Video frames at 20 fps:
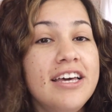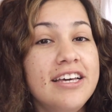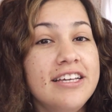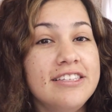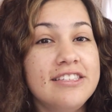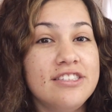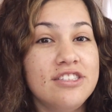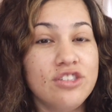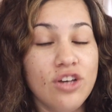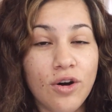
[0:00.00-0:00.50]

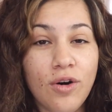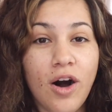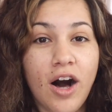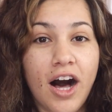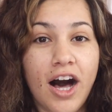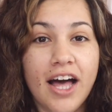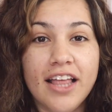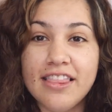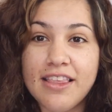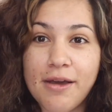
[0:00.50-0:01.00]
so
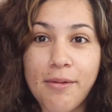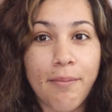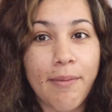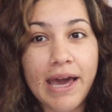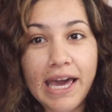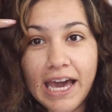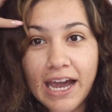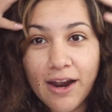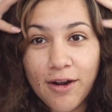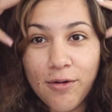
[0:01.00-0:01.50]
hot that my
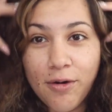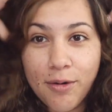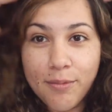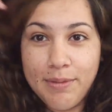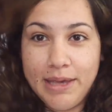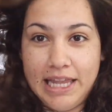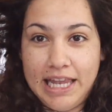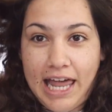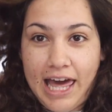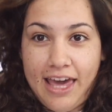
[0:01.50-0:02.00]
hair will
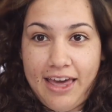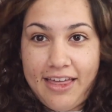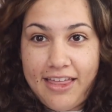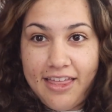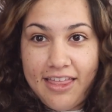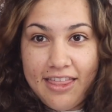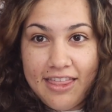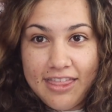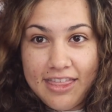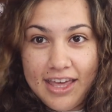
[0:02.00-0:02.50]
be like
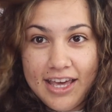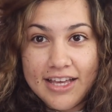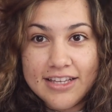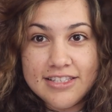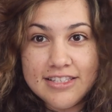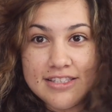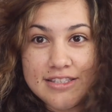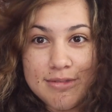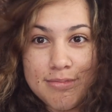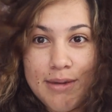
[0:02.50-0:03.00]

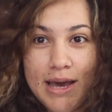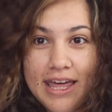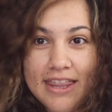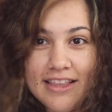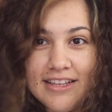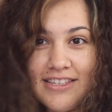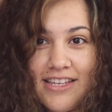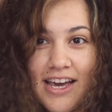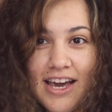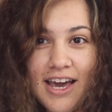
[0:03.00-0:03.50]
this by
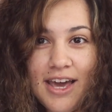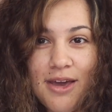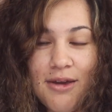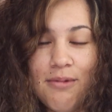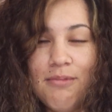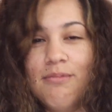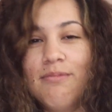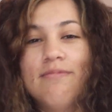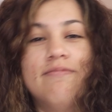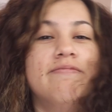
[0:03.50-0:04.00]
the
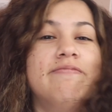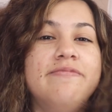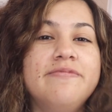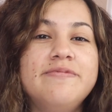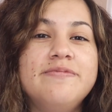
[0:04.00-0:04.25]
time